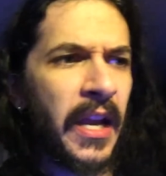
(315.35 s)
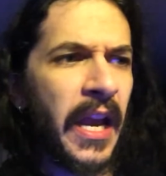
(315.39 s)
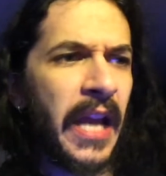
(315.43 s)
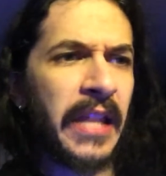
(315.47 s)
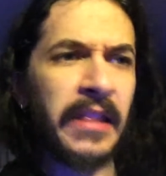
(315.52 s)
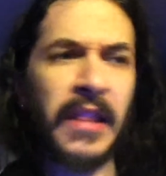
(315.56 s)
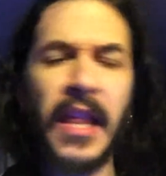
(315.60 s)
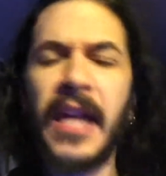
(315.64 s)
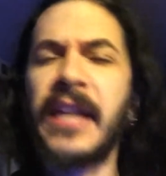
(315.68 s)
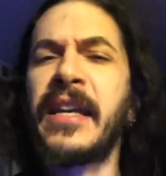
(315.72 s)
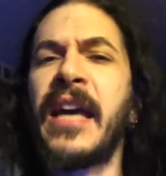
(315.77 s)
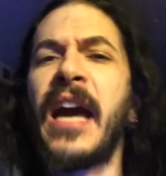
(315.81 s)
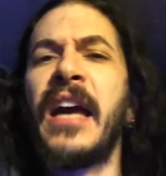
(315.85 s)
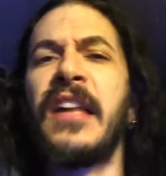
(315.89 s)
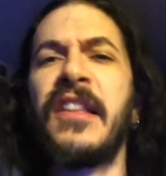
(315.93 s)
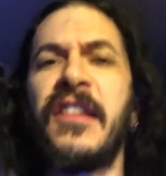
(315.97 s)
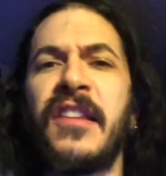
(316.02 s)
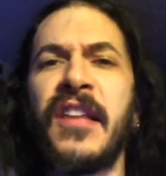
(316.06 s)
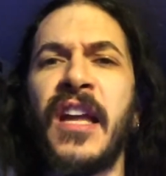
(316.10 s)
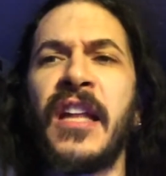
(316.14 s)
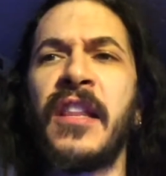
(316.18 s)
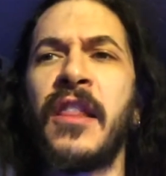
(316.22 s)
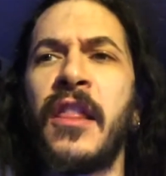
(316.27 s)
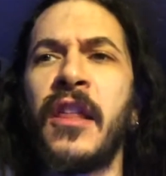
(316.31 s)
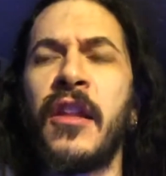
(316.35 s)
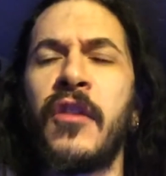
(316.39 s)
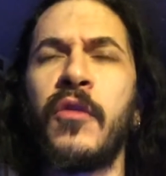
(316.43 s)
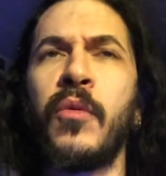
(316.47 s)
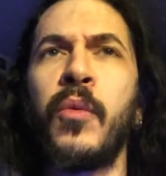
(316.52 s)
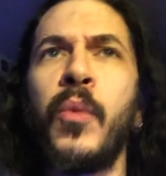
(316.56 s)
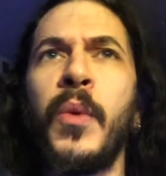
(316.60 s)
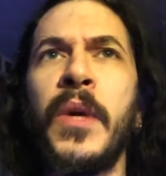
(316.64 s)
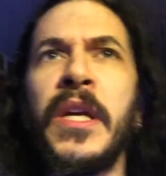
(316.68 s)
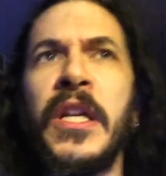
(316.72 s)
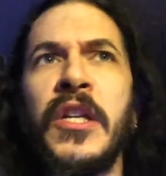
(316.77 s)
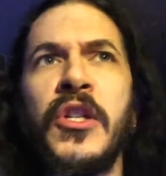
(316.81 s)
And like I said, this
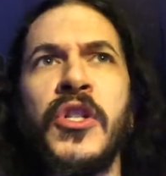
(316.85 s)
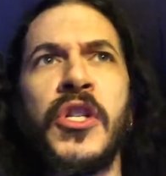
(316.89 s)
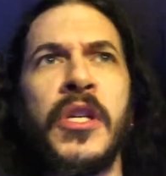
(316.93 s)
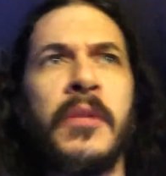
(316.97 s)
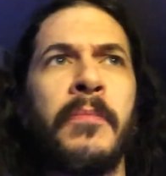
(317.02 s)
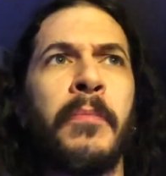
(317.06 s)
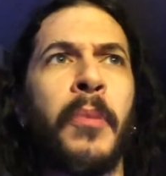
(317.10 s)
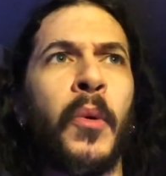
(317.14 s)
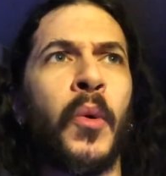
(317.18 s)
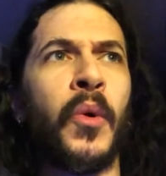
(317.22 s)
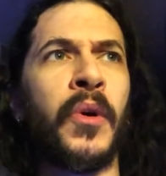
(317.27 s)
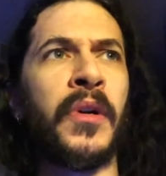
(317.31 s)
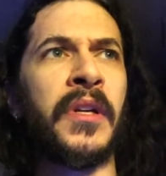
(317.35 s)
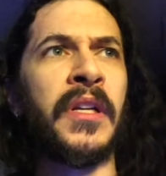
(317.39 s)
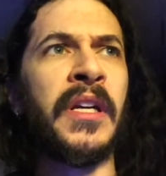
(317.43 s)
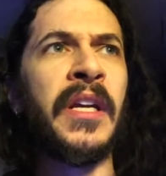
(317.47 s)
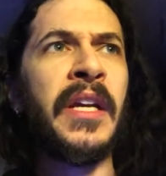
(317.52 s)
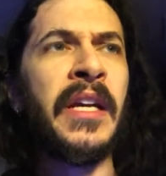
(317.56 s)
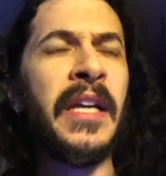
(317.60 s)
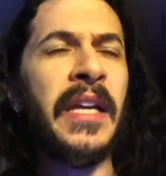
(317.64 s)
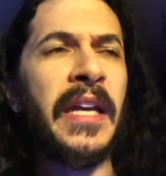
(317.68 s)
Ouija board